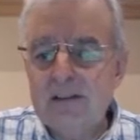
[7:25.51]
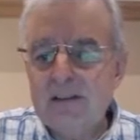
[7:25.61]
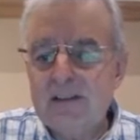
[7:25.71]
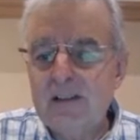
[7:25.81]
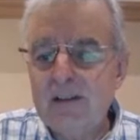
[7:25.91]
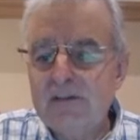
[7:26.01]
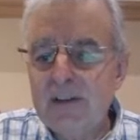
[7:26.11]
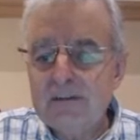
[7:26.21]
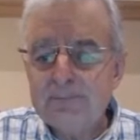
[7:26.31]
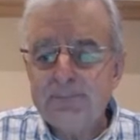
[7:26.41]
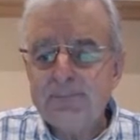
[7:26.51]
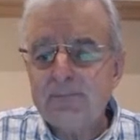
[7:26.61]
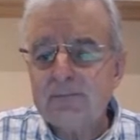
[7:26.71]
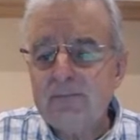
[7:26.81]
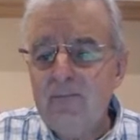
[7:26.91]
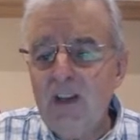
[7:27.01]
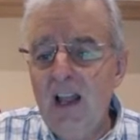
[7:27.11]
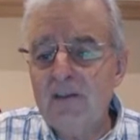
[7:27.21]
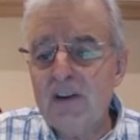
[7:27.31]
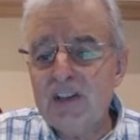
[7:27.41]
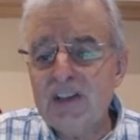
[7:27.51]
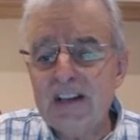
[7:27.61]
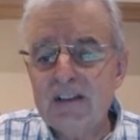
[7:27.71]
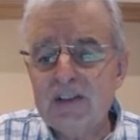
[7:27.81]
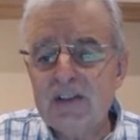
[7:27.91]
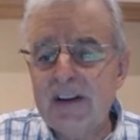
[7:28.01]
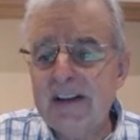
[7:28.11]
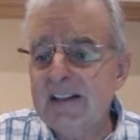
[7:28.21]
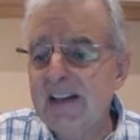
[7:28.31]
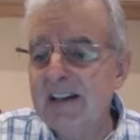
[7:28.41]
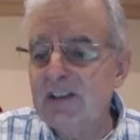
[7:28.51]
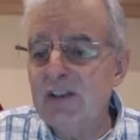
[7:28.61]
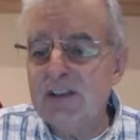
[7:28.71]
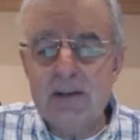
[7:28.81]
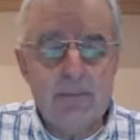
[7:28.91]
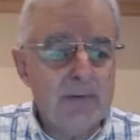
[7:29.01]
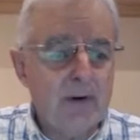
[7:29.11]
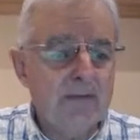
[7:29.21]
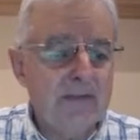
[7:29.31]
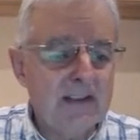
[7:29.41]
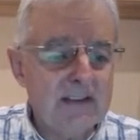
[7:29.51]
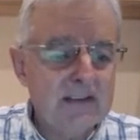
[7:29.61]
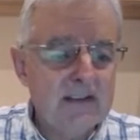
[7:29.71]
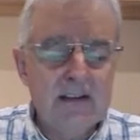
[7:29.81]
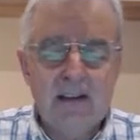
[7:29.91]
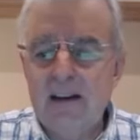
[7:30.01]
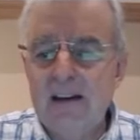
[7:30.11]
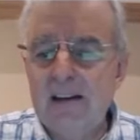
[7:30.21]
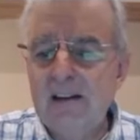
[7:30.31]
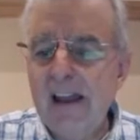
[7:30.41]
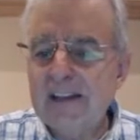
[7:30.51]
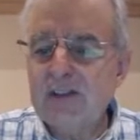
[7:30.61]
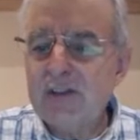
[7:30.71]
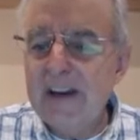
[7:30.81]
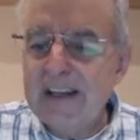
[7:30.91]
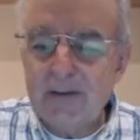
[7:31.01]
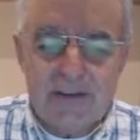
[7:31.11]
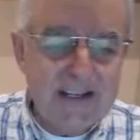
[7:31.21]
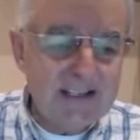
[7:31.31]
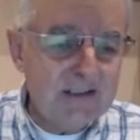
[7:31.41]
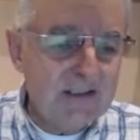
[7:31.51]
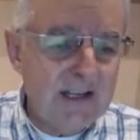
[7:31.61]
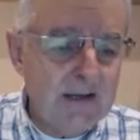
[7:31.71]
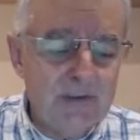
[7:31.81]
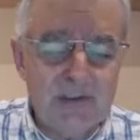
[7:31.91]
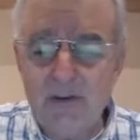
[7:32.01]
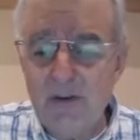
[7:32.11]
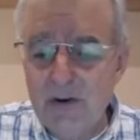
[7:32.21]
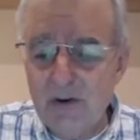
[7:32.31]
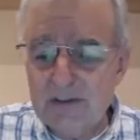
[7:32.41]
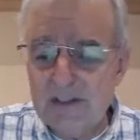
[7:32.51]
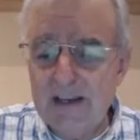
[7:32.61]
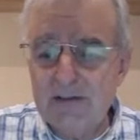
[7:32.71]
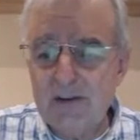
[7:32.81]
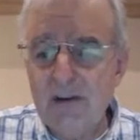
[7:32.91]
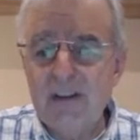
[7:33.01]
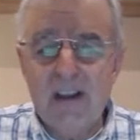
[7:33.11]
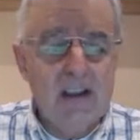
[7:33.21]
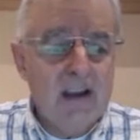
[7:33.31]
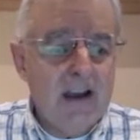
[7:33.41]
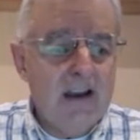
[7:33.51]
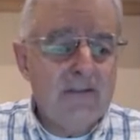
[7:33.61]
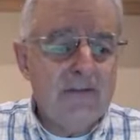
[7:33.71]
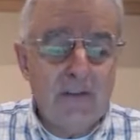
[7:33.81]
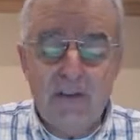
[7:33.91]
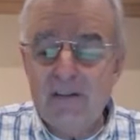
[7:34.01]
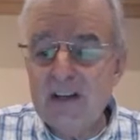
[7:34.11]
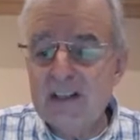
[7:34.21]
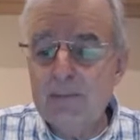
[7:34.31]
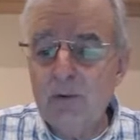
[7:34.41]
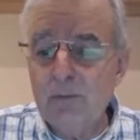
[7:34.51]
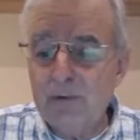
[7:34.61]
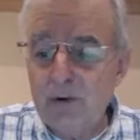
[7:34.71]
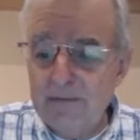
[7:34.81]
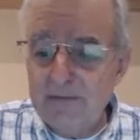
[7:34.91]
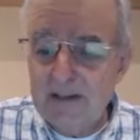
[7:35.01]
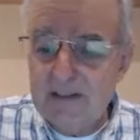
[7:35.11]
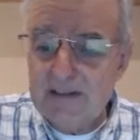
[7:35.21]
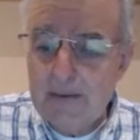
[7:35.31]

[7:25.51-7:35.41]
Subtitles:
Silver, I've got a second trade here just in profit. I had a trade on yesterday which I got knocked out of for a very small profit.